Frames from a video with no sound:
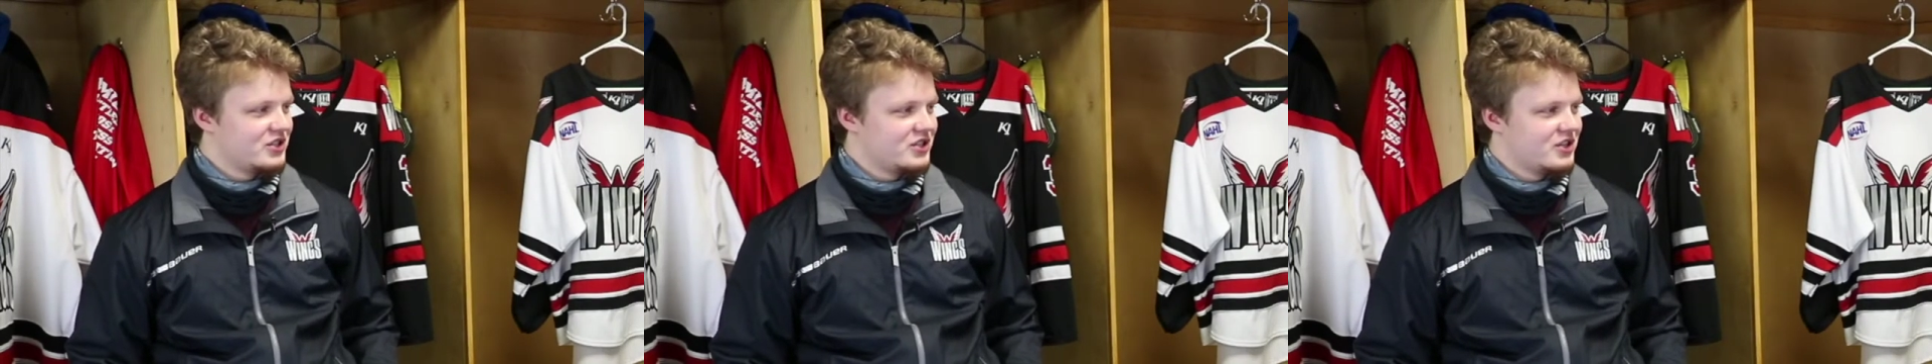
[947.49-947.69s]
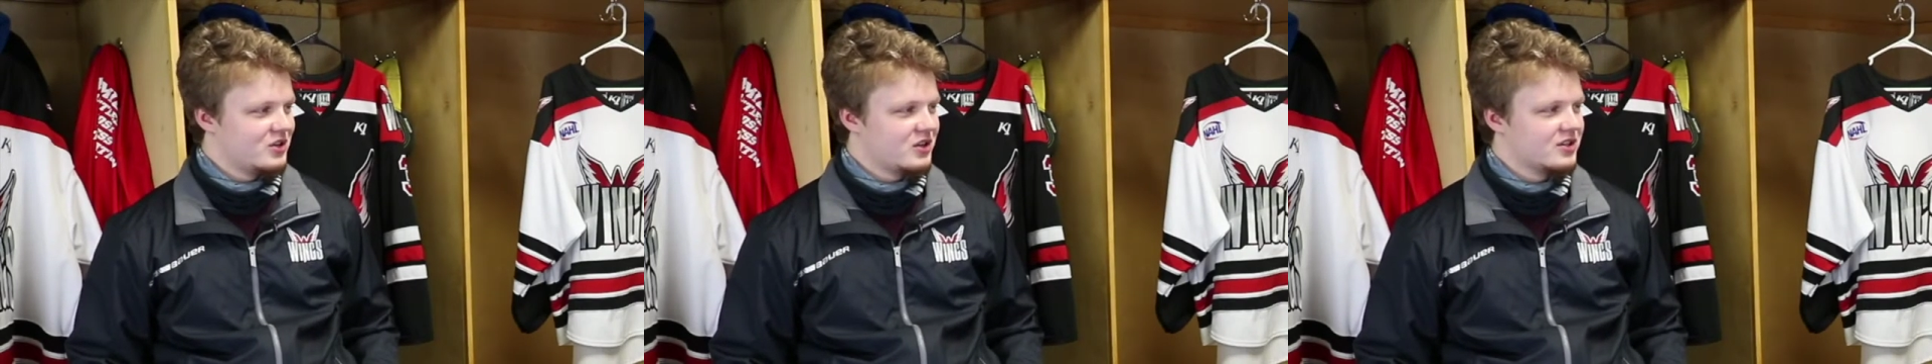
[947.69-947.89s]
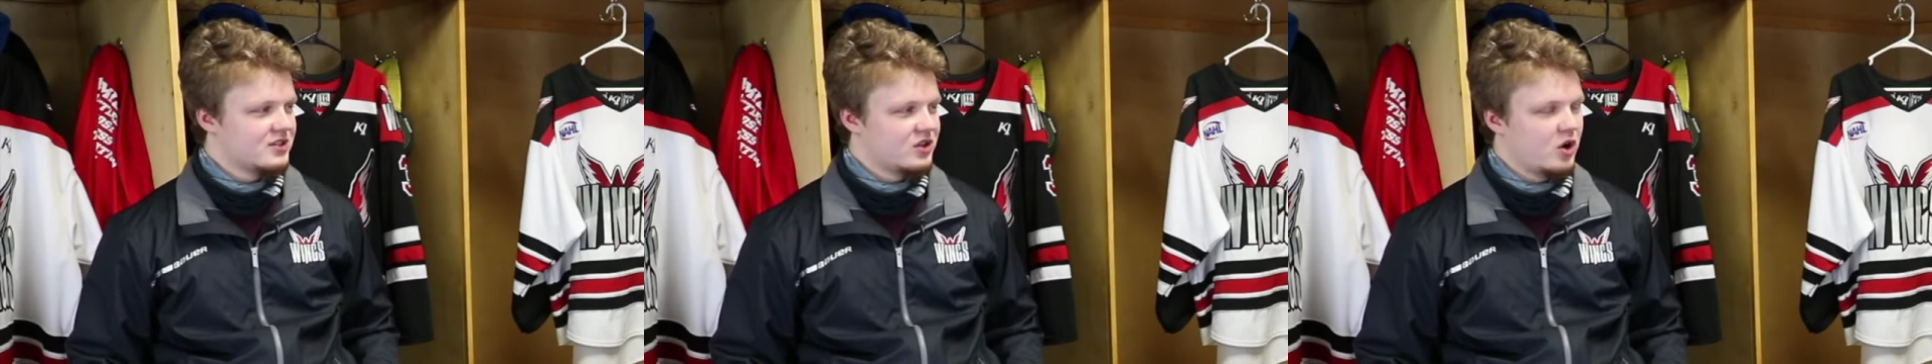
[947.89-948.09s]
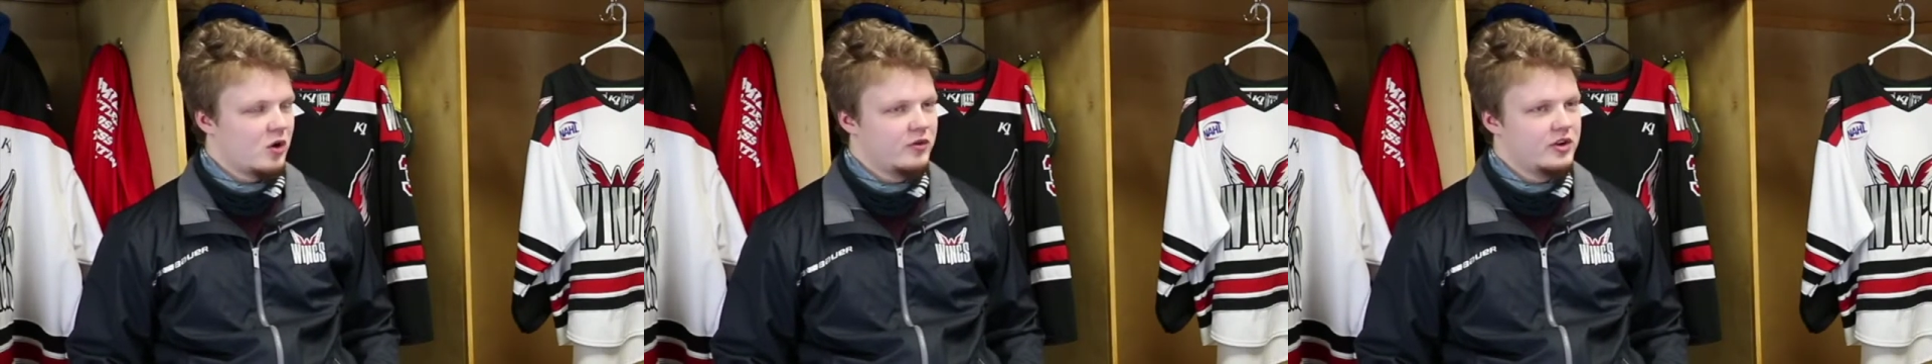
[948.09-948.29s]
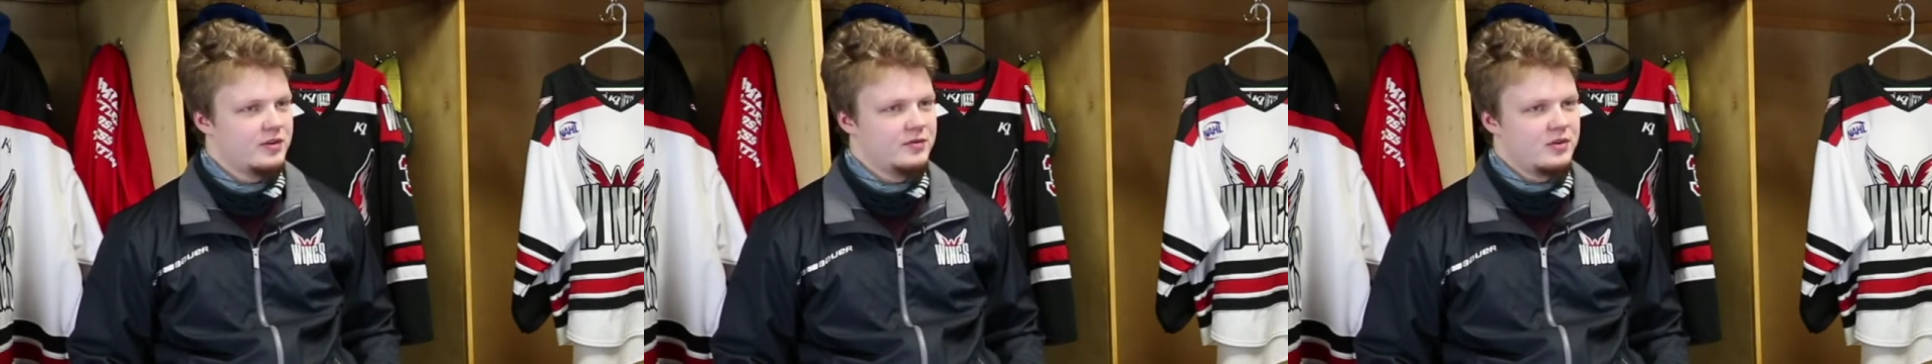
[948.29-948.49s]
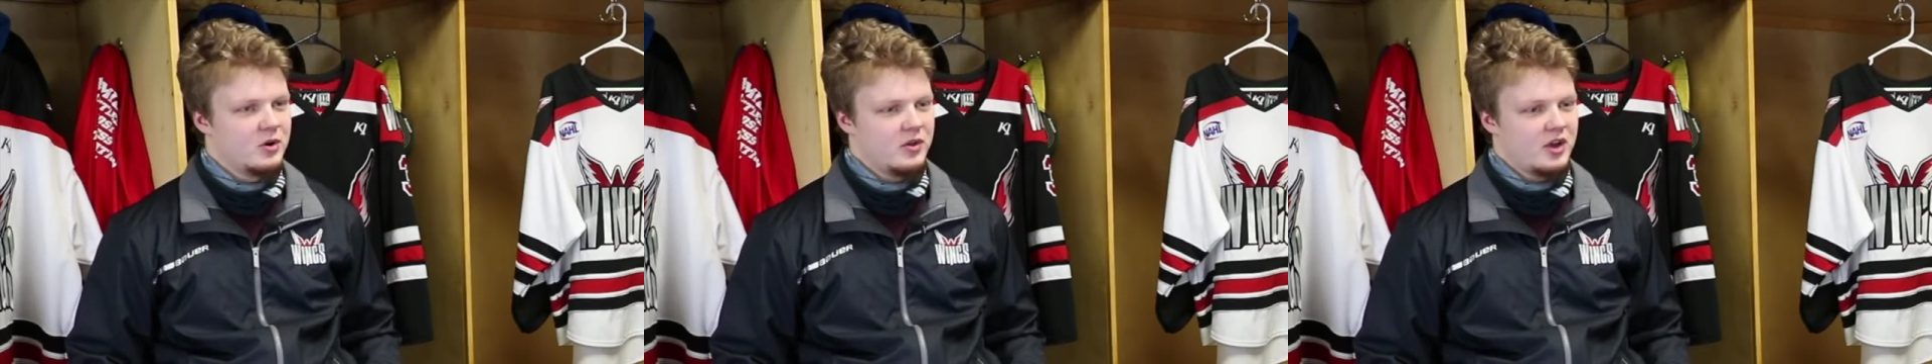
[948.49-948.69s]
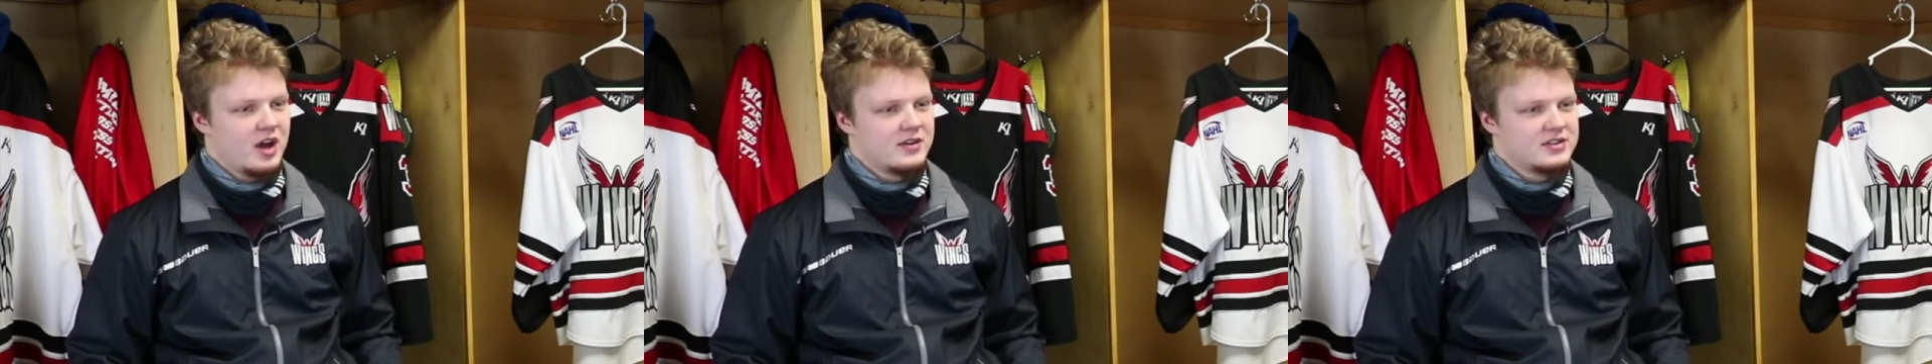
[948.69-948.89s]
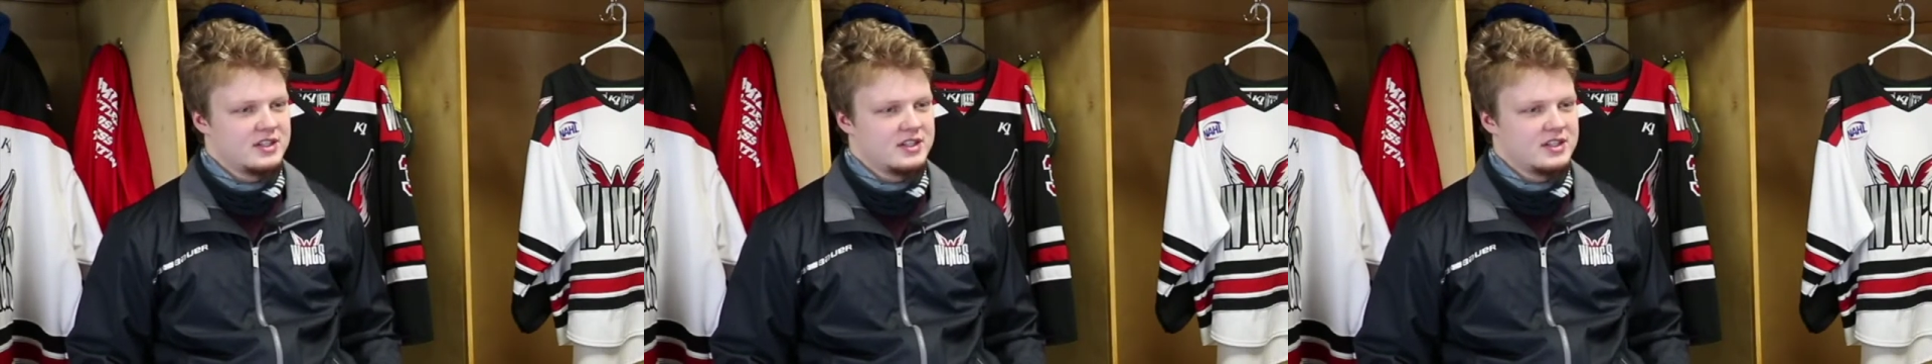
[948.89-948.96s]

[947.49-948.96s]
this year because of COVID during the off